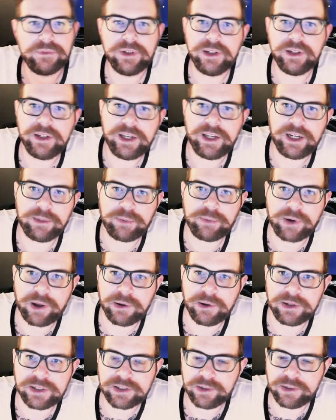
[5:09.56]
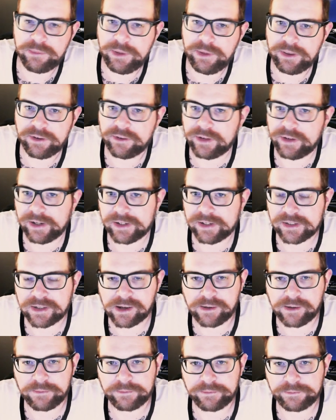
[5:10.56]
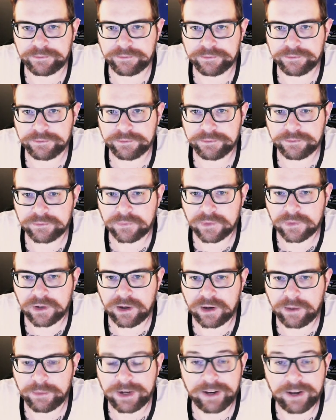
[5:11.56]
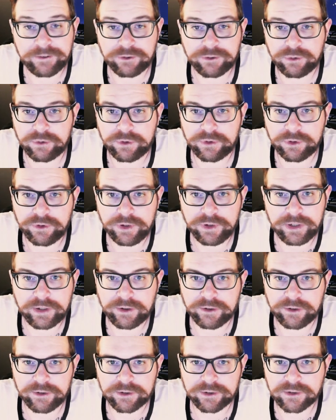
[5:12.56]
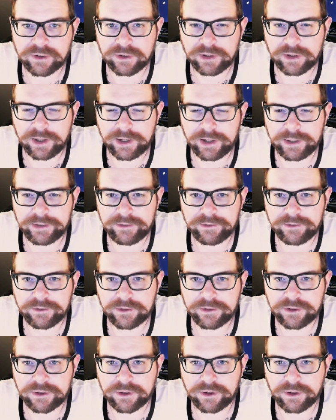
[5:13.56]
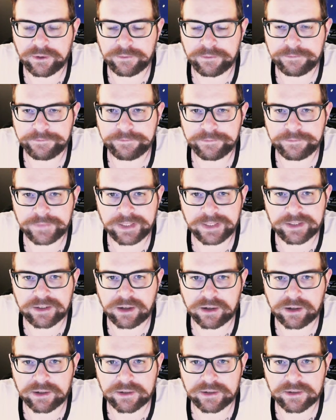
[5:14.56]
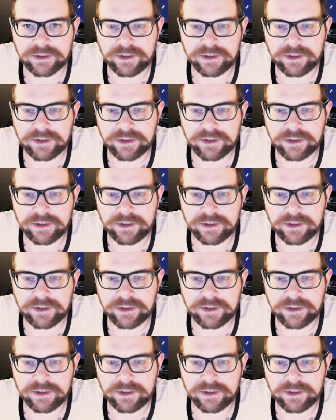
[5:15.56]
It'll probably still be there next time. I'm gonna have to order Green Arrows online, so that sucks.